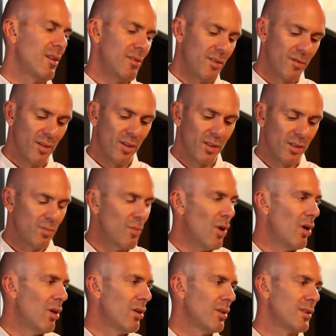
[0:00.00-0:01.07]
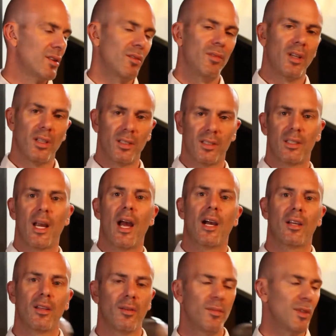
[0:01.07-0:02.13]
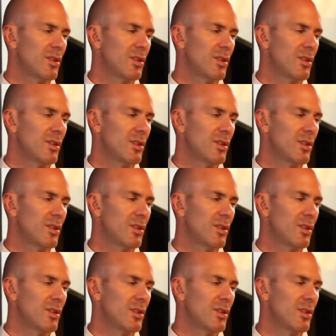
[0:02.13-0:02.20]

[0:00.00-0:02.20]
It's very small, and so we can stack them and